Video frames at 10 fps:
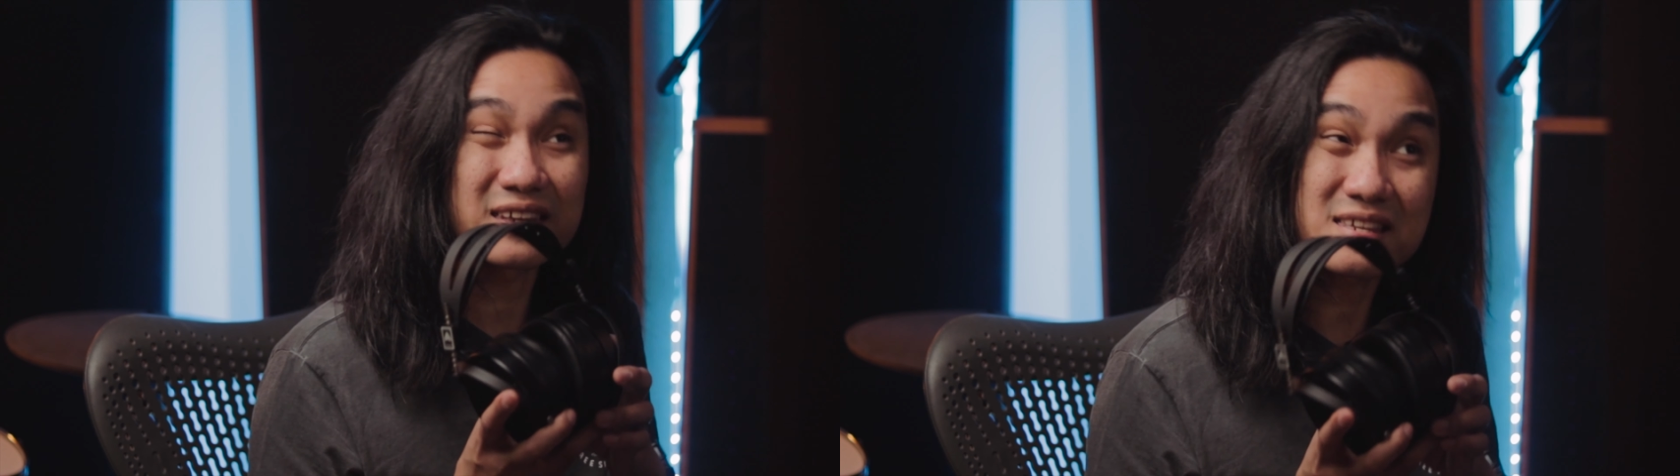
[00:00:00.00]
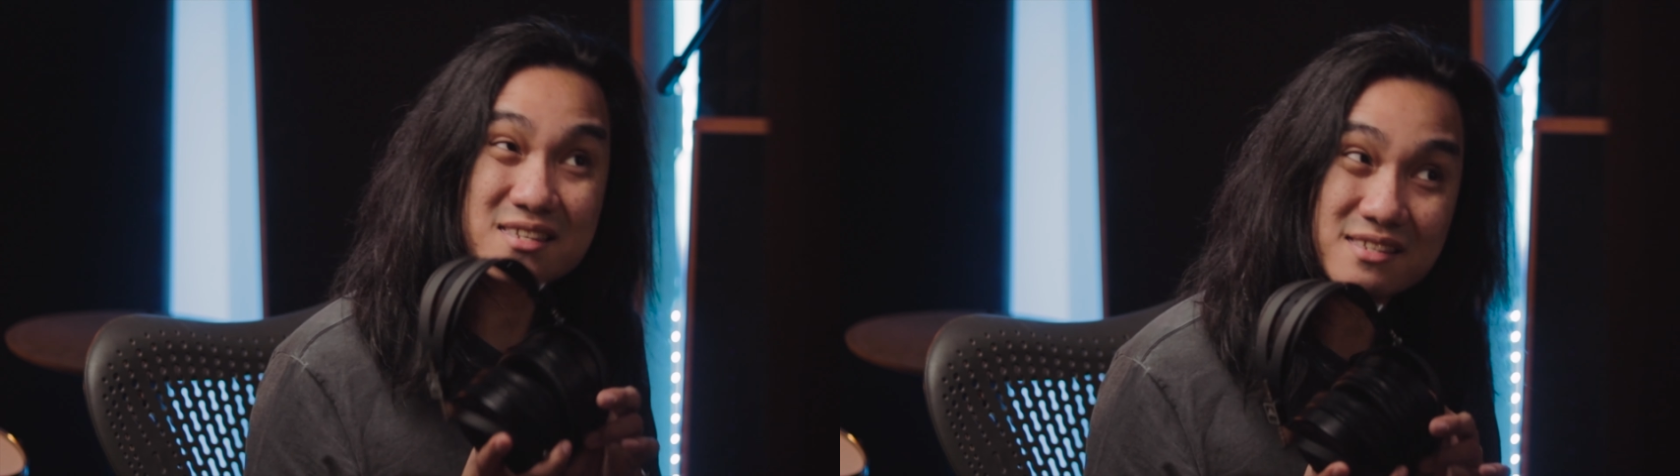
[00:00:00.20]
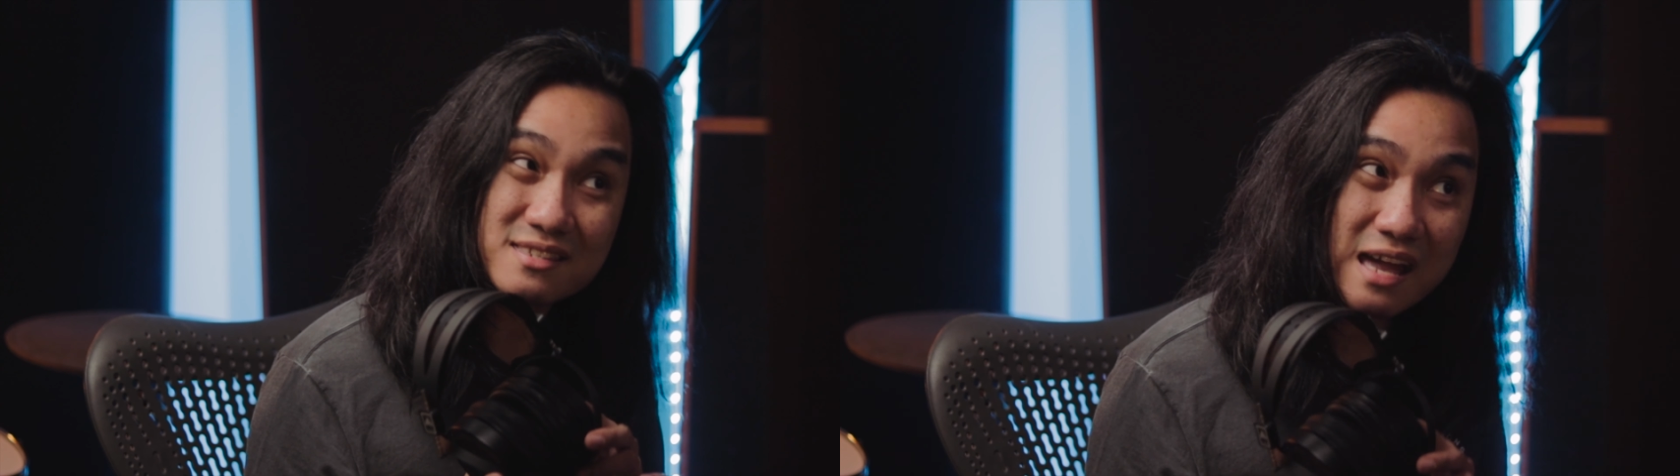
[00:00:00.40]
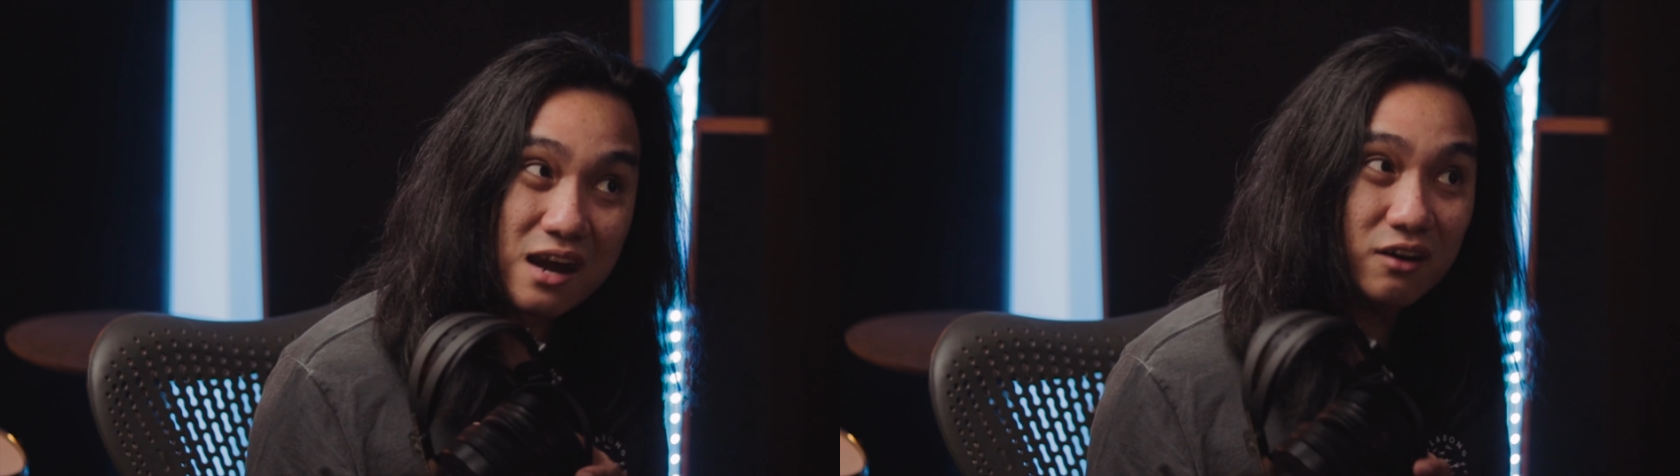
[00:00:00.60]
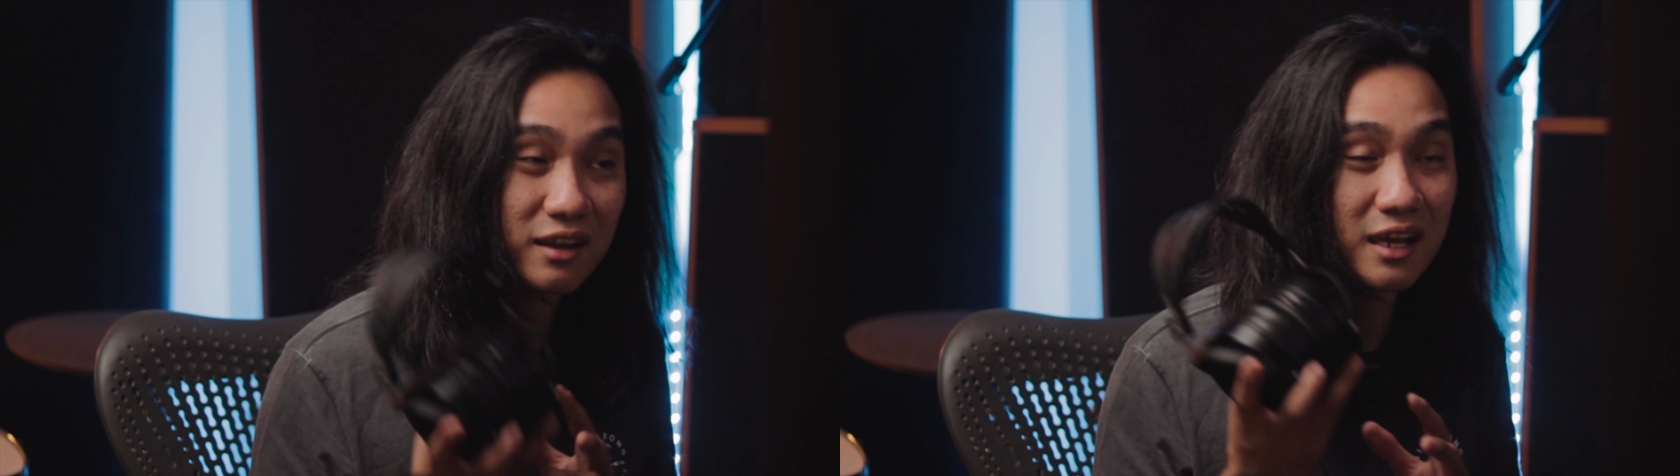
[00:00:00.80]
the
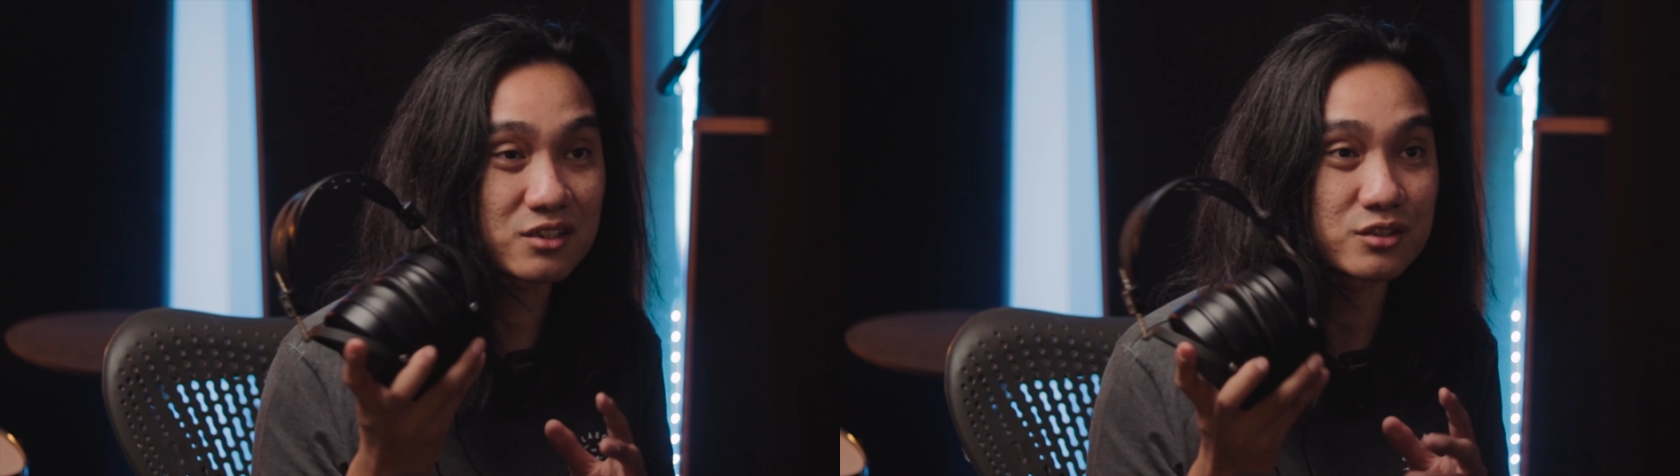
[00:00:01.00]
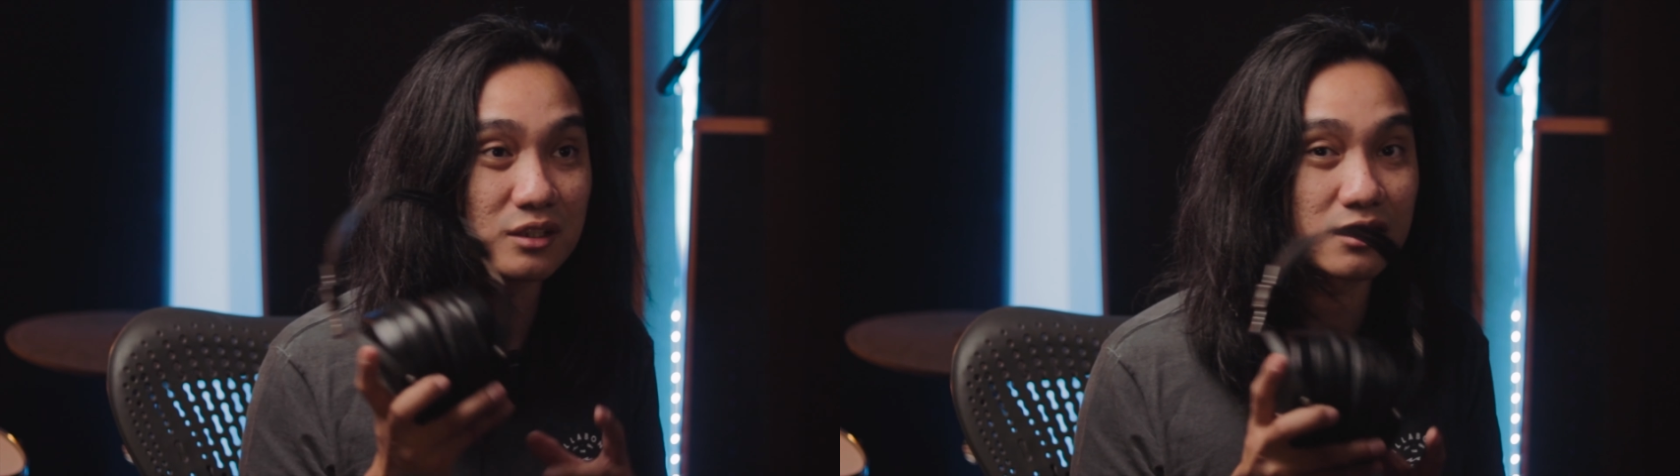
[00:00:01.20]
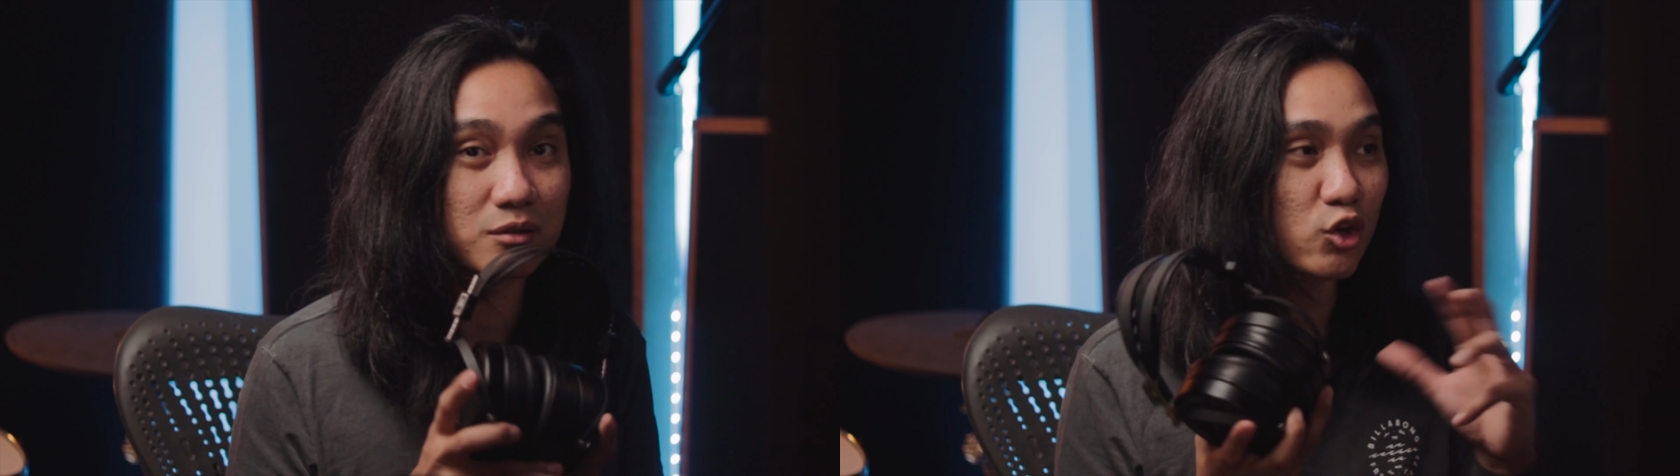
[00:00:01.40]
sound actually.